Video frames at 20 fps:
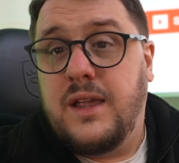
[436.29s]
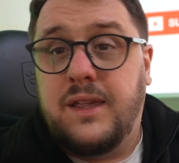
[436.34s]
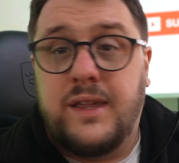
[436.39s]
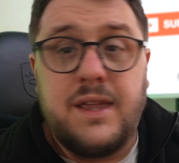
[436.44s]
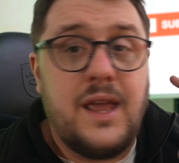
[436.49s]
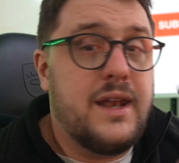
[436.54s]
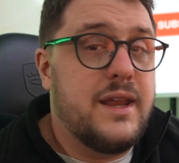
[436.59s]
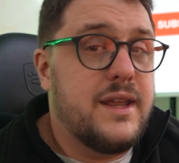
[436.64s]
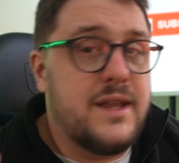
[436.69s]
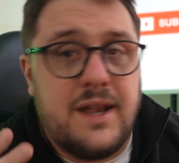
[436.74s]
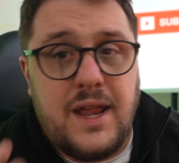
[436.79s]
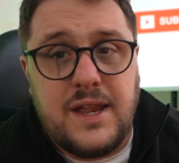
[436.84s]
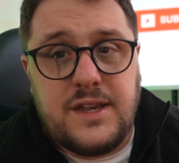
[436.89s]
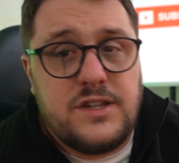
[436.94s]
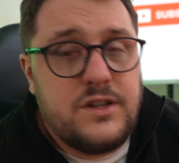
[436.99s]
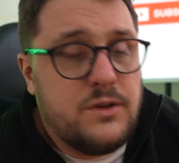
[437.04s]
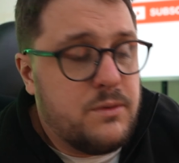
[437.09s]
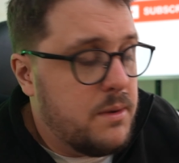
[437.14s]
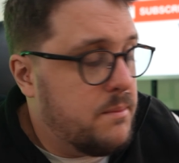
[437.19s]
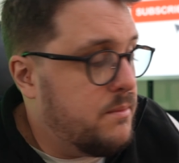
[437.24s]
get it connected
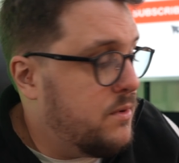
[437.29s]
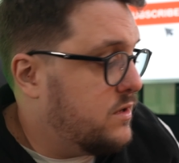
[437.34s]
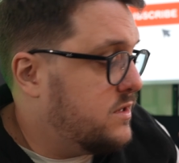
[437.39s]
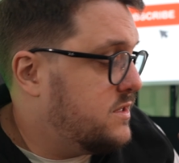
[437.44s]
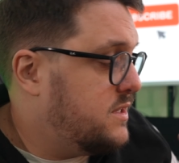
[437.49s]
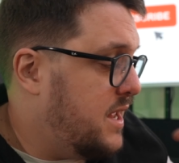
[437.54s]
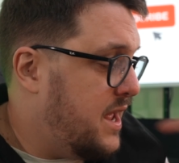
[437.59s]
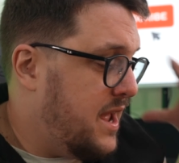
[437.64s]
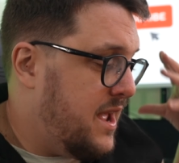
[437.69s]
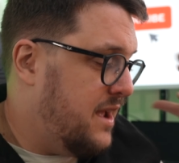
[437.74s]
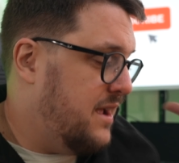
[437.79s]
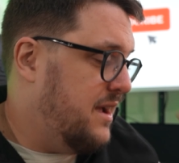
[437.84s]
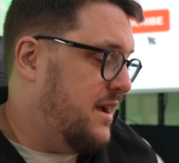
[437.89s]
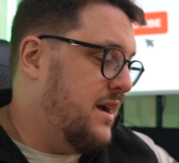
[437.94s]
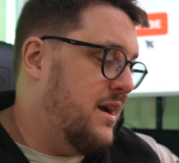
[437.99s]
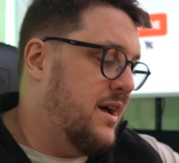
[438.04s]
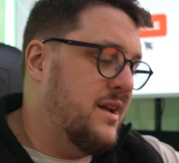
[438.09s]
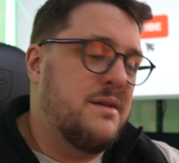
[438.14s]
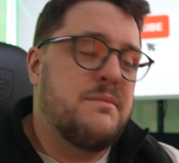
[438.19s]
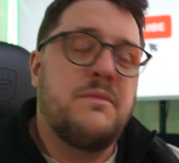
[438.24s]
to QuickBooks there,
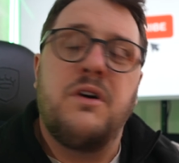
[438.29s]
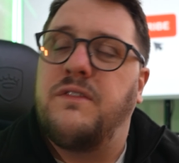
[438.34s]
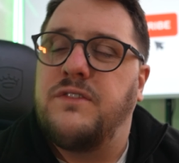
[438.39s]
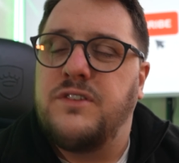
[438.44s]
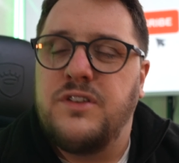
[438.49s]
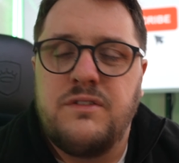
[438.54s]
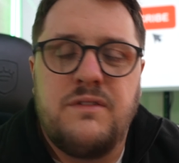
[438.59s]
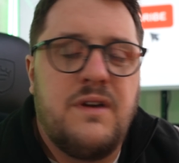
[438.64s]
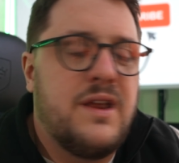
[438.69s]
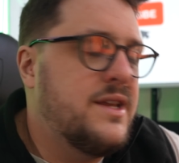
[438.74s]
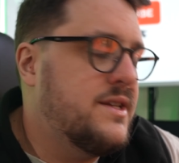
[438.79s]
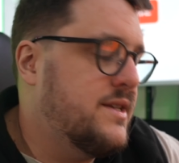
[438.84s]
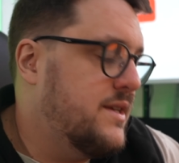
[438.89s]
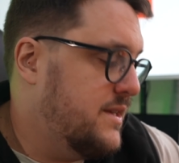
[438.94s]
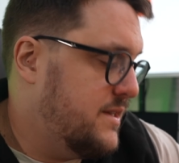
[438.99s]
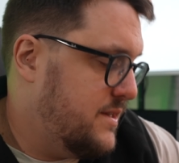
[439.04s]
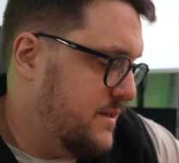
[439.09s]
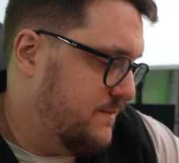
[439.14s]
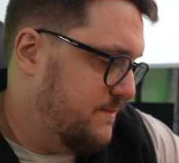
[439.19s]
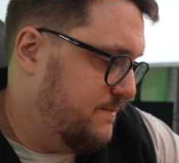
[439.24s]
and I'm off to the
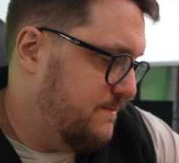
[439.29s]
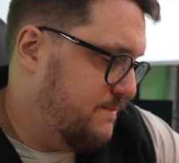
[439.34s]
races.